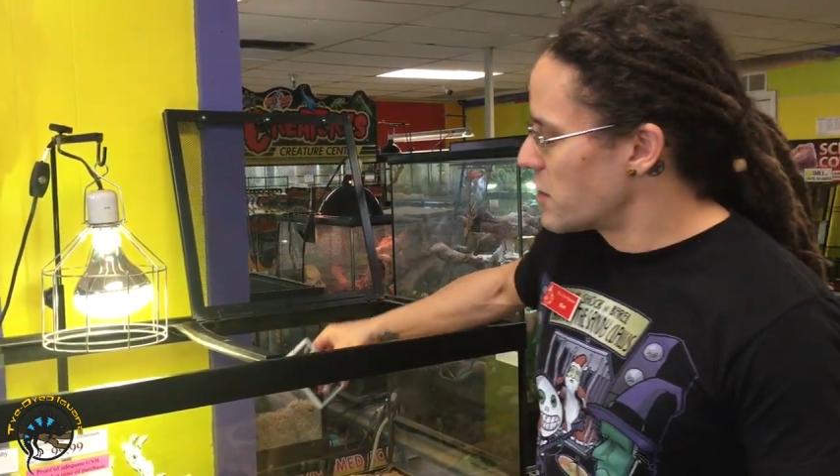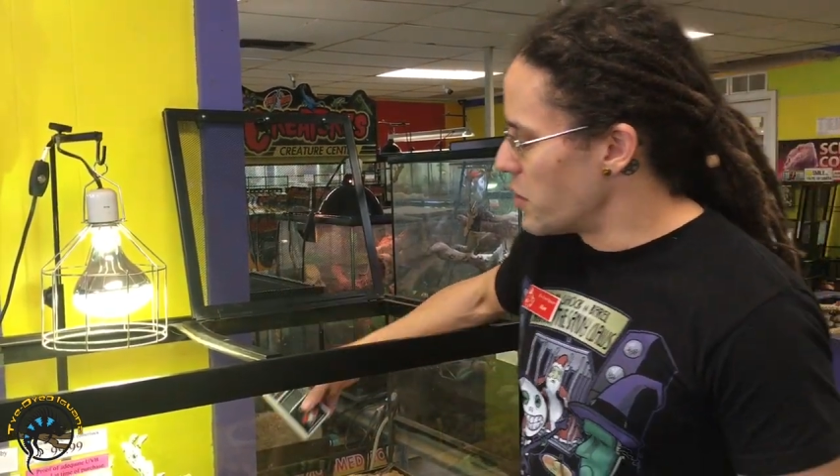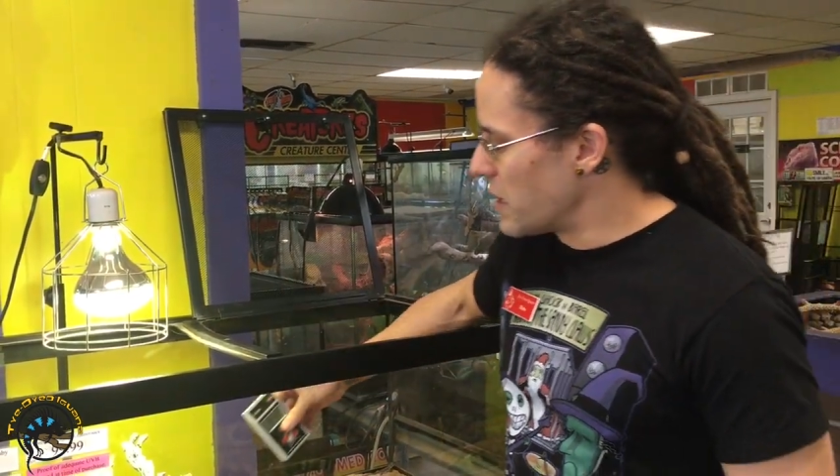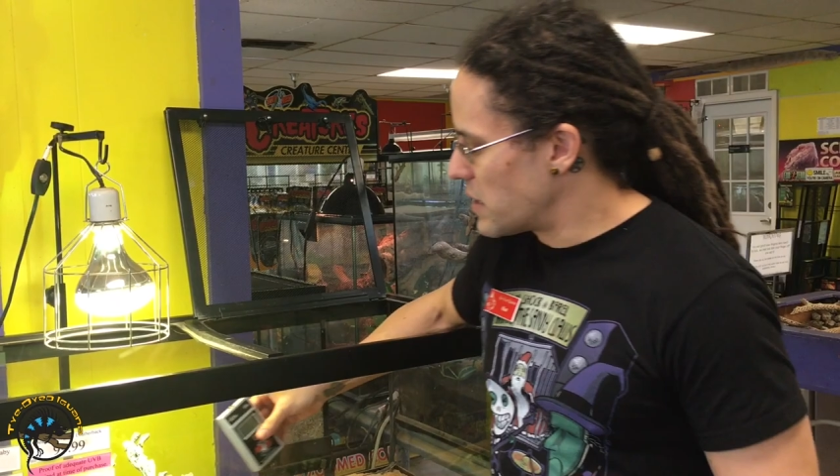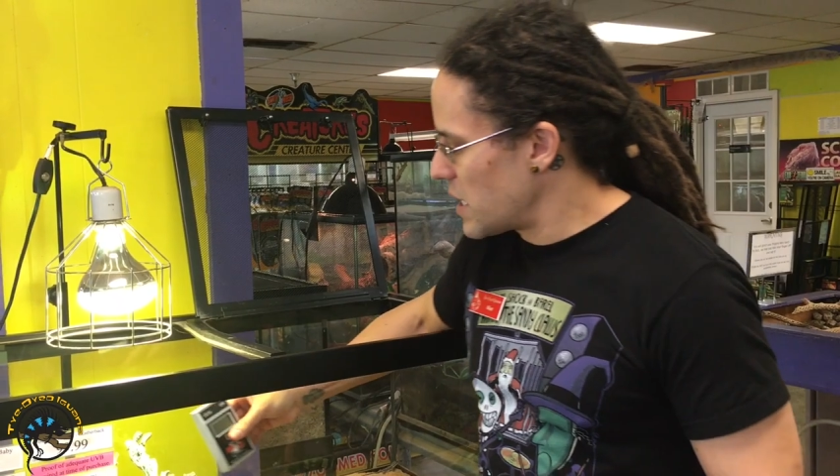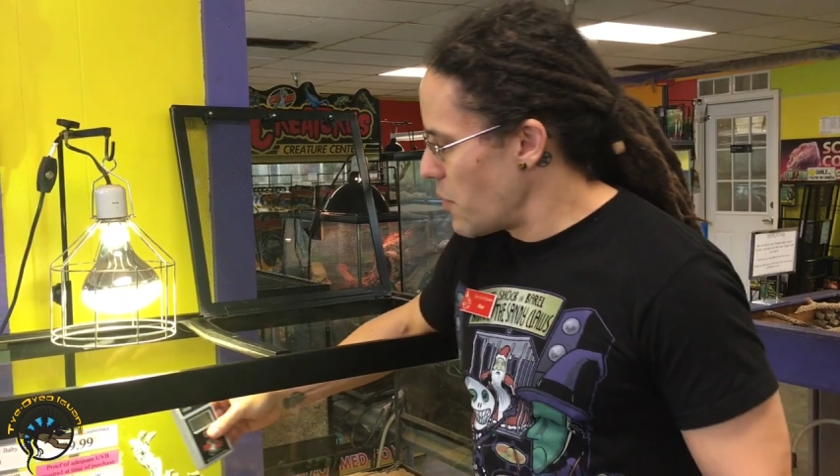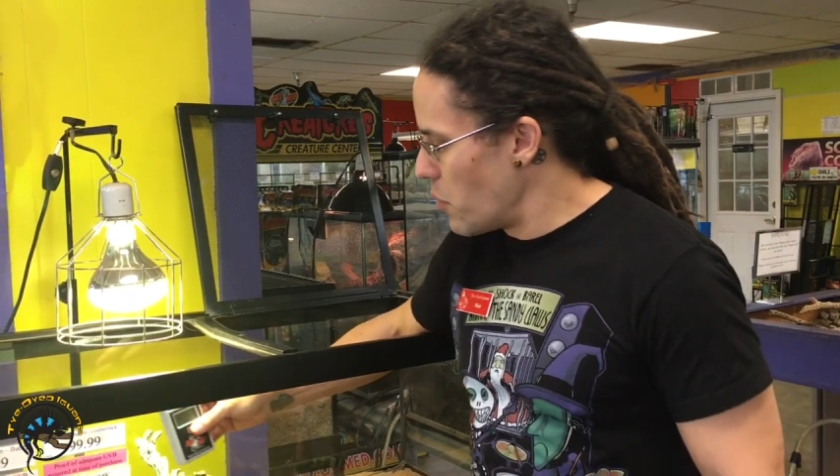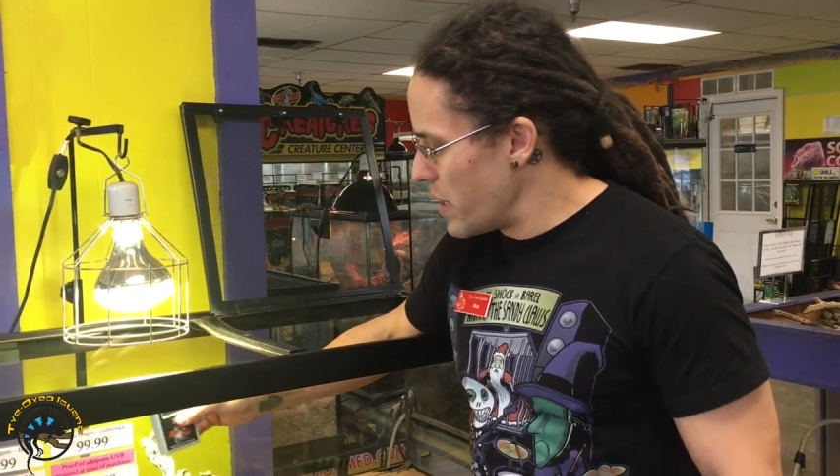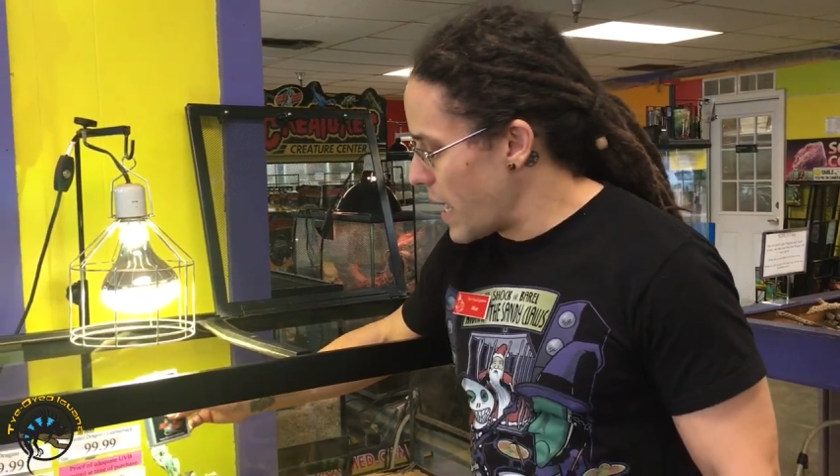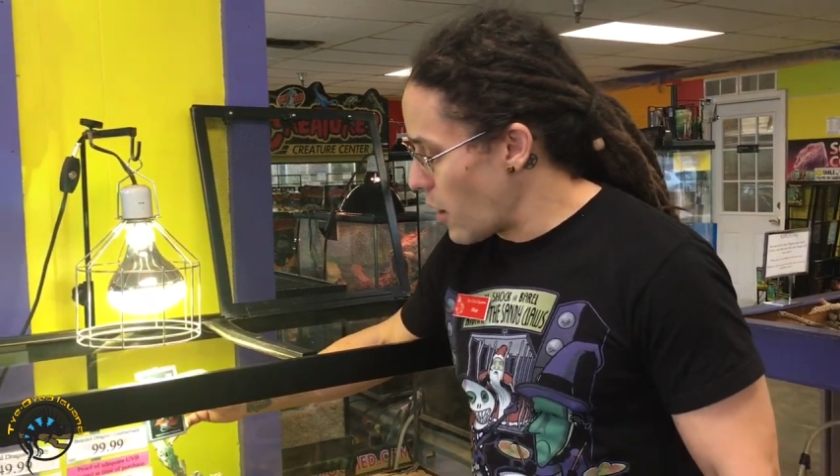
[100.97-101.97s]
So you can see
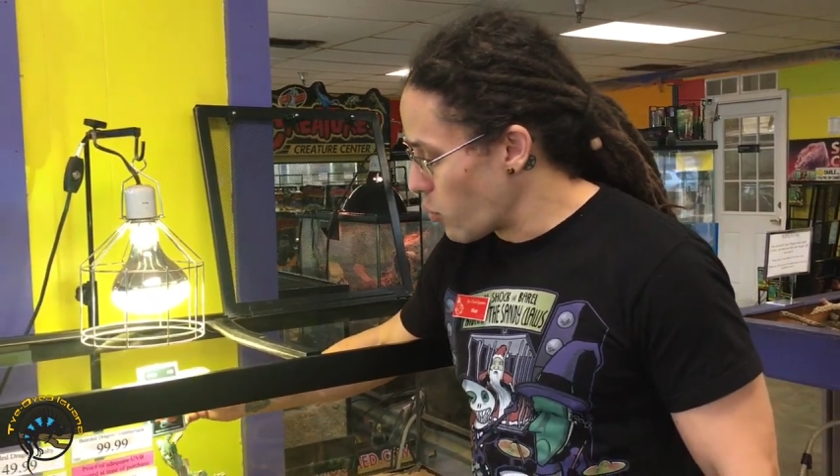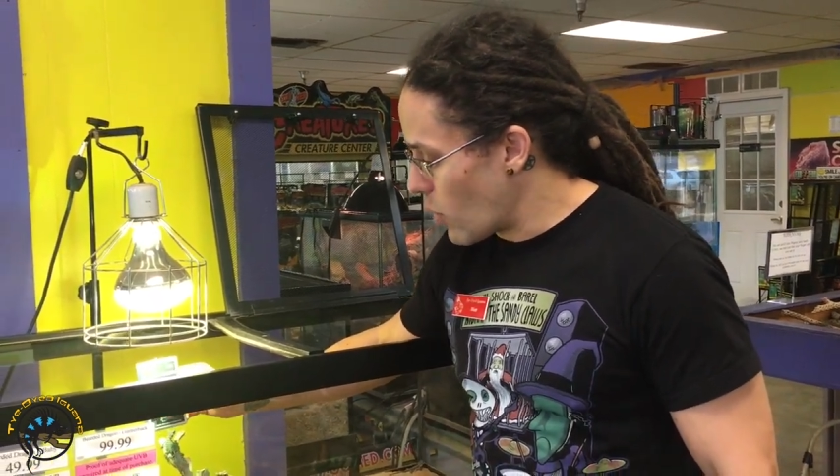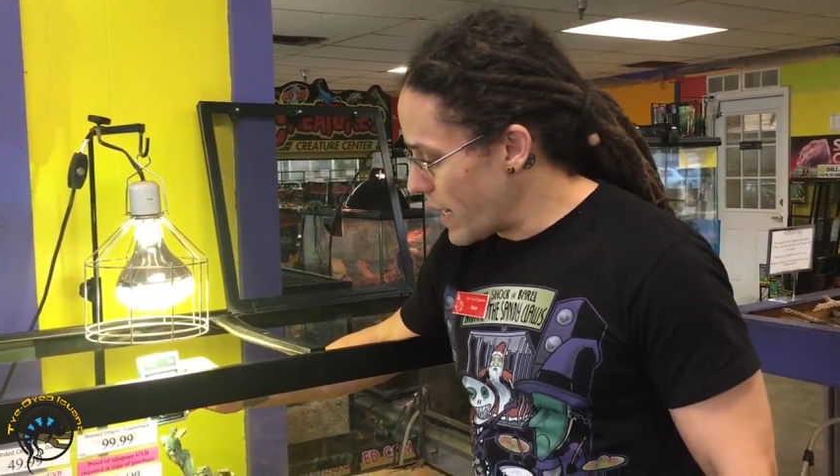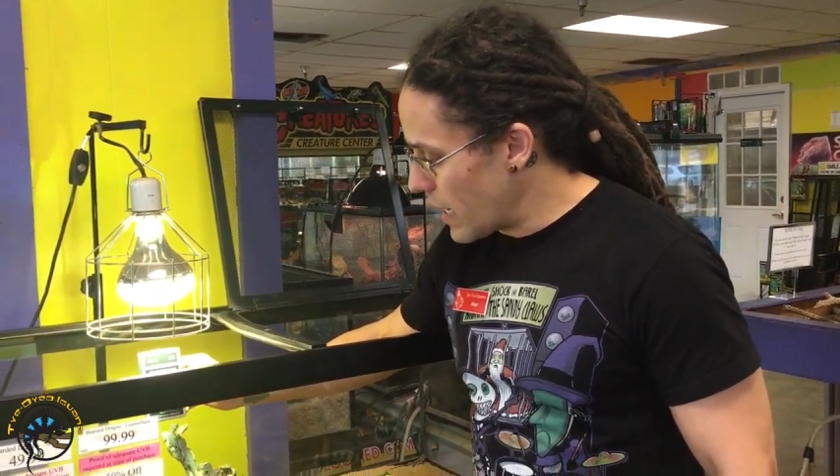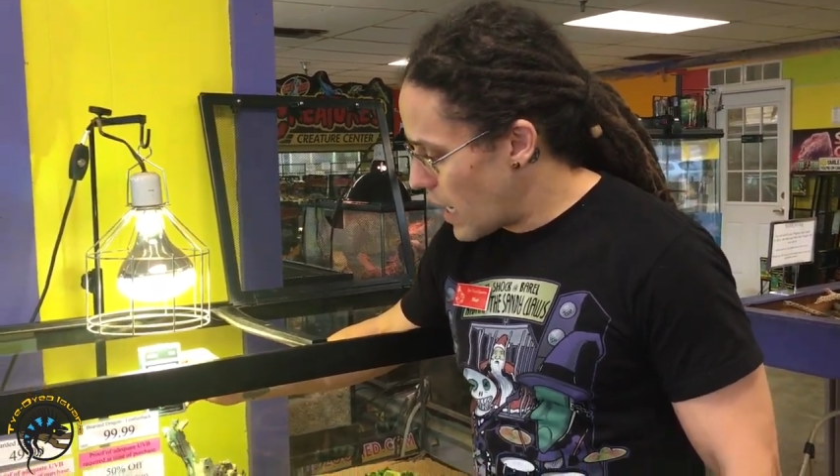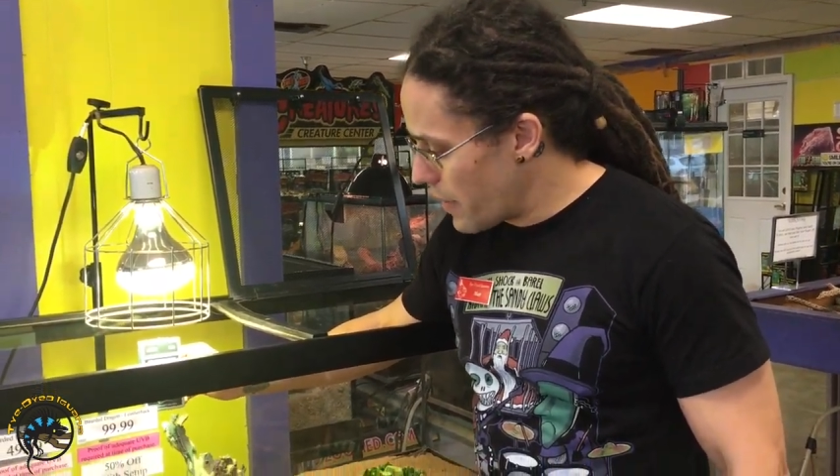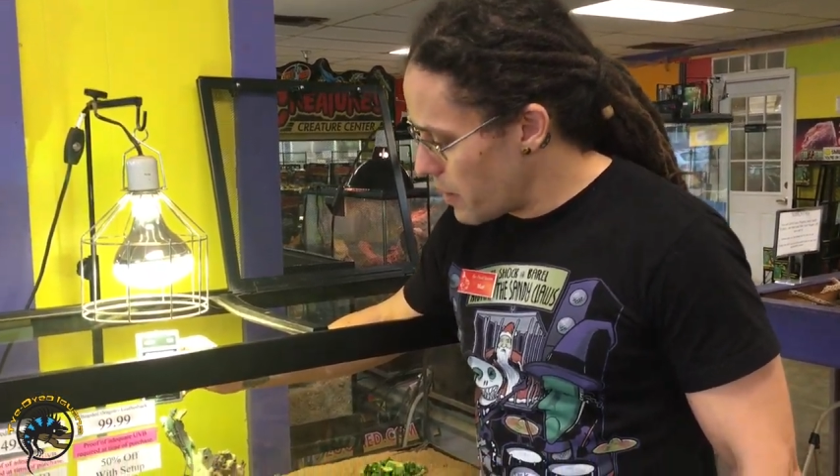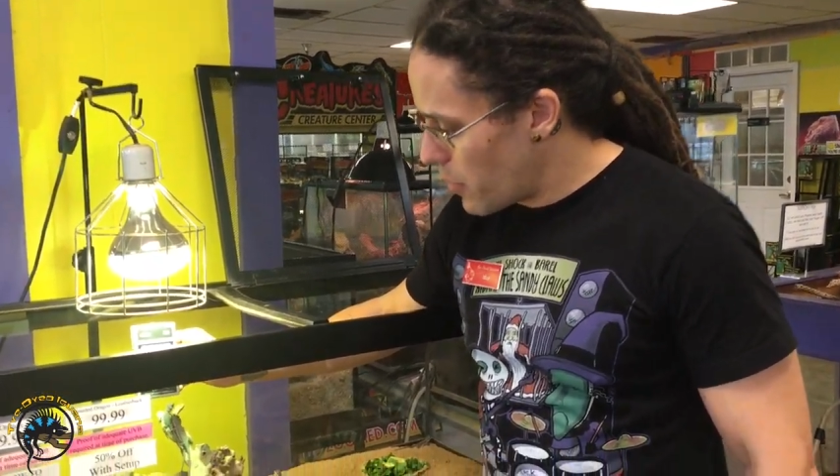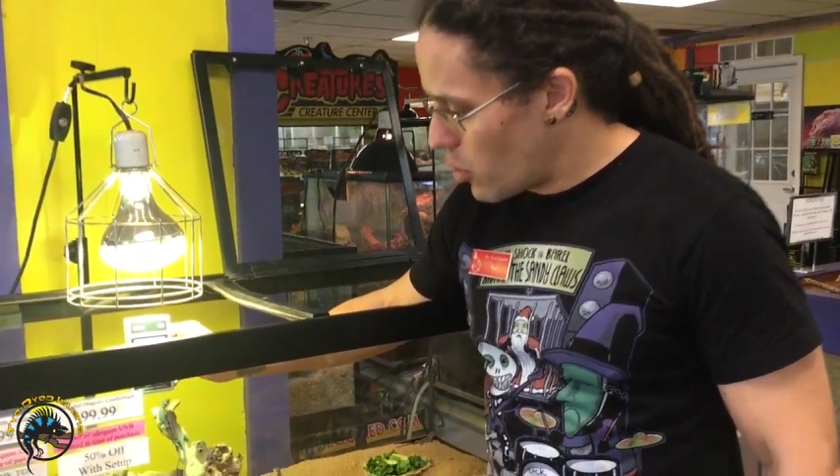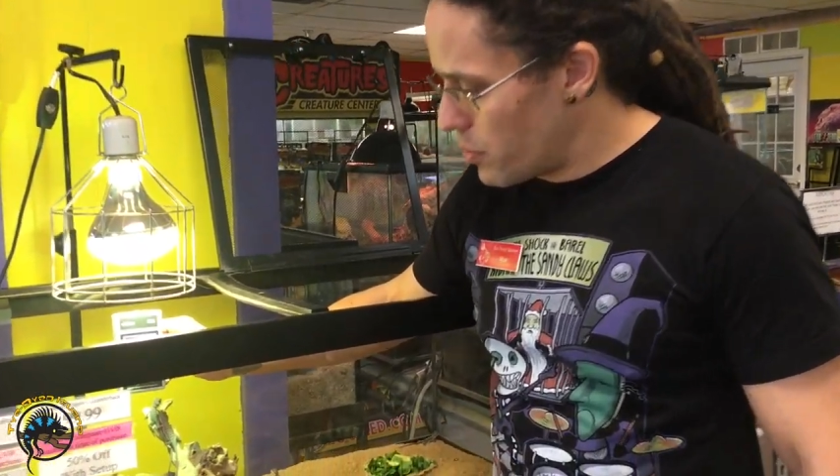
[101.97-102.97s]
when we get right on
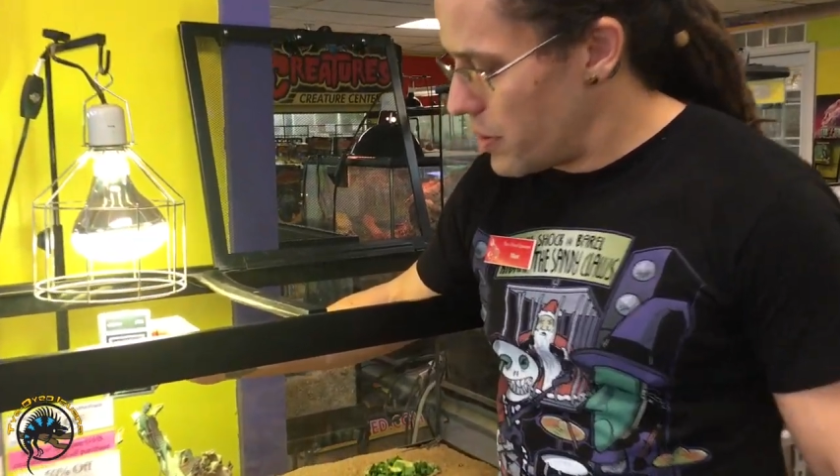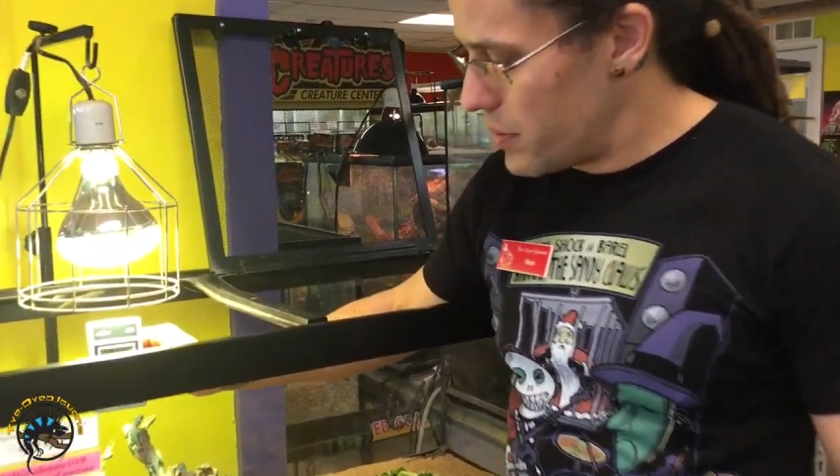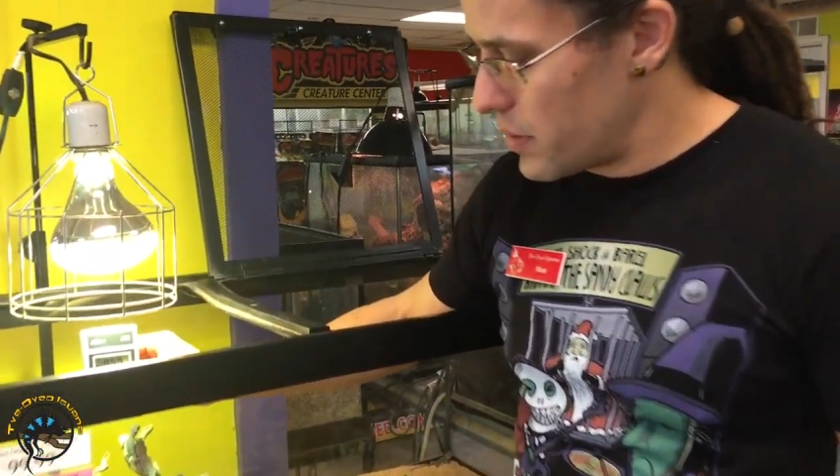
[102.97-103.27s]
the bulb,